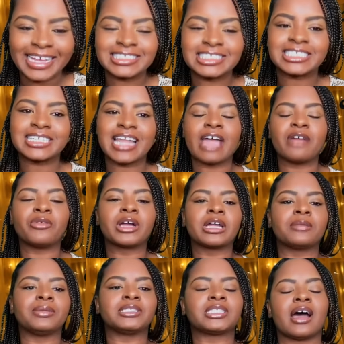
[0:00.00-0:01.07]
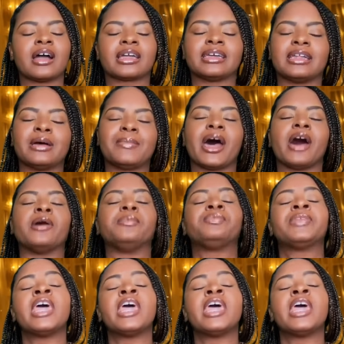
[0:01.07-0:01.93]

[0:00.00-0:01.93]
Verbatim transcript: And tonight we're going to be talking about